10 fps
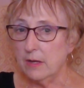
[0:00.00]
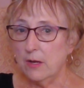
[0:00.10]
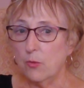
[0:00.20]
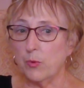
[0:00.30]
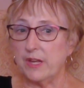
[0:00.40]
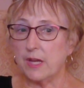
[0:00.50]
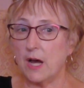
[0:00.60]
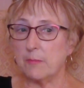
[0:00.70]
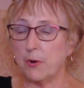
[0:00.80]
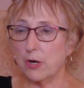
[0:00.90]
We
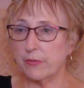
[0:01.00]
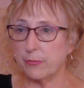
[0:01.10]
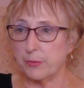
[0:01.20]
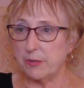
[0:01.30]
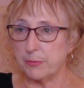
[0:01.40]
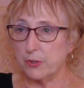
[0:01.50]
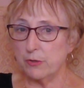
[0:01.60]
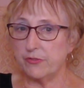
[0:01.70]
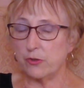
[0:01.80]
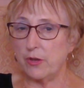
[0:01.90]
got part 3
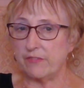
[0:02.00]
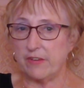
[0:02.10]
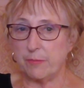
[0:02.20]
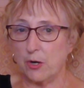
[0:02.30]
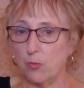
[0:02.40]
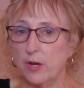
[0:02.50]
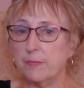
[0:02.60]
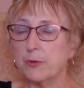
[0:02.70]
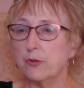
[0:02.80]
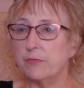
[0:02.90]
approved, so you have to have part 1
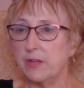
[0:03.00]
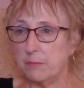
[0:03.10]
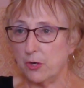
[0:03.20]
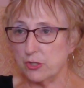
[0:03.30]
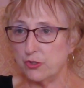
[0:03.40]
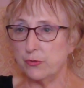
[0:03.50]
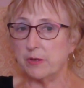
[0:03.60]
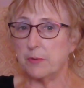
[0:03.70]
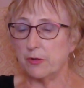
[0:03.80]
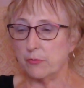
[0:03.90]
approved, then part 2,
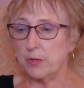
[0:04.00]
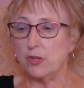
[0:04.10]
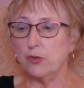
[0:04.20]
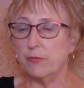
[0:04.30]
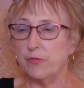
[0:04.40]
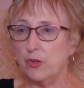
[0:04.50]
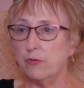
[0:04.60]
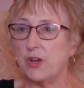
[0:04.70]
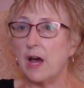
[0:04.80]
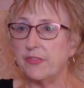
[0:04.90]
then part 3.
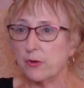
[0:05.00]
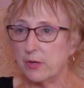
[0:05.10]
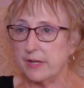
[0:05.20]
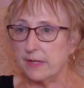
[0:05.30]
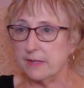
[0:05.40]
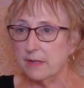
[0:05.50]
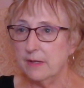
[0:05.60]
You've got the credit.